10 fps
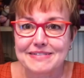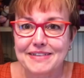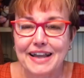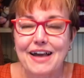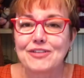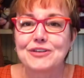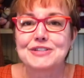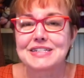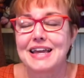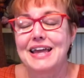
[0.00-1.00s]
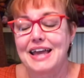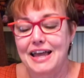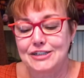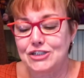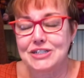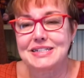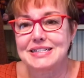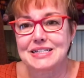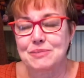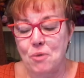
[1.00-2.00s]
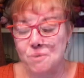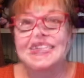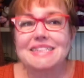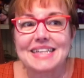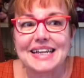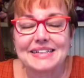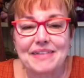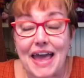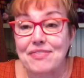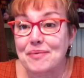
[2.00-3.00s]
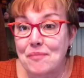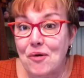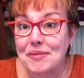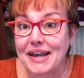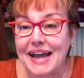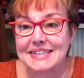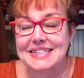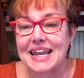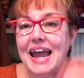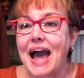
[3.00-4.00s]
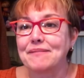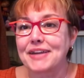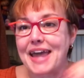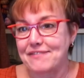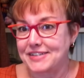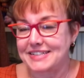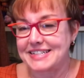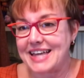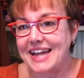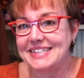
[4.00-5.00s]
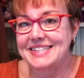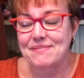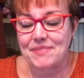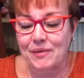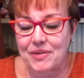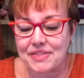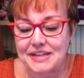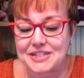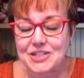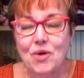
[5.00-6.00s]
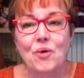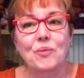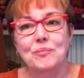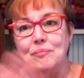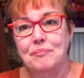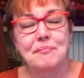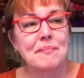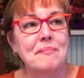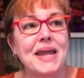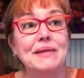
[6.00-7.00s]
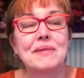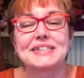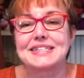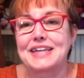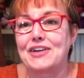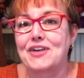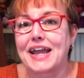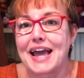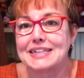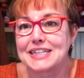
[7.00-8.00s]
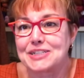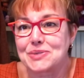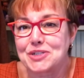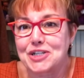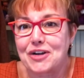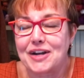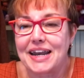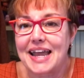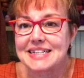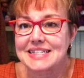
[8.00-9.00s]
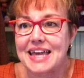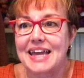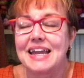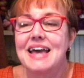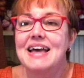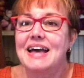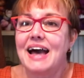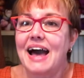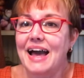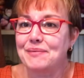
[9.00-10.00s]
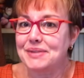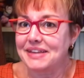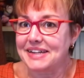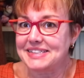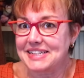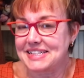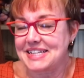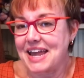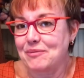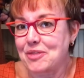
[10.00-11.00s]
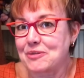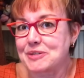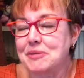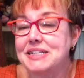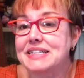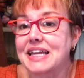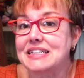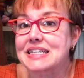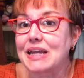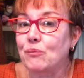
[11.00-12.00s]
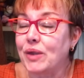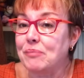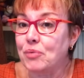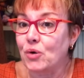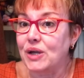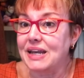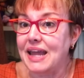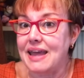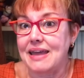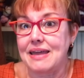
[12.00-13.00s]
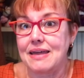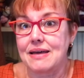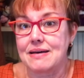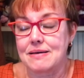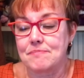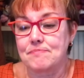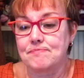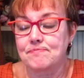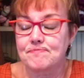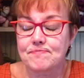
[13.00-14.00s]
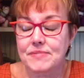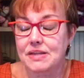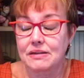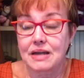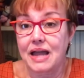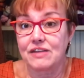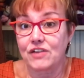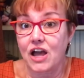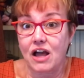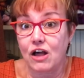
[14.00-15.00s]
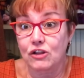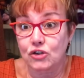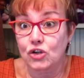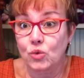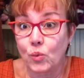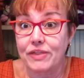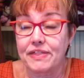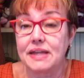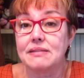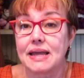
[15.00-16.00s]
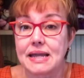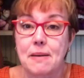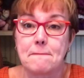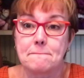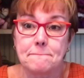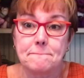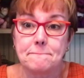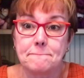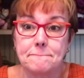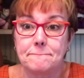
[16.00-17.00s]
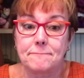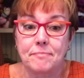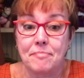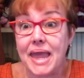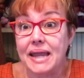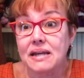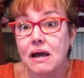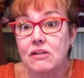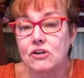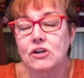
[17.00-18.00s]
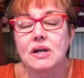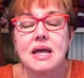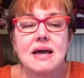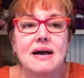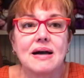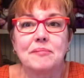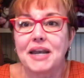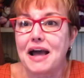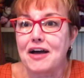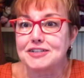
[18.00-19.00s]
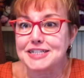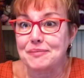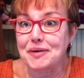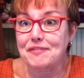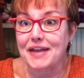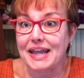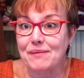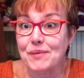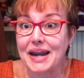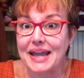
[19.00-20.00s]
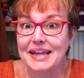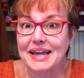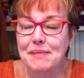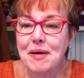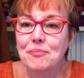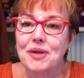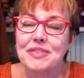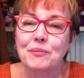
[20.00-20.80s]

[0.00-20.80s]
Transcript: The colors just spoke. I said at the moment, I said, I'm going to have to design something with this. So many months later, I got in touch with Sharon and I said, I would like to design with those mini skeins. Can we put a kind of a color with it, like a main color? And I'll see what I can come up with.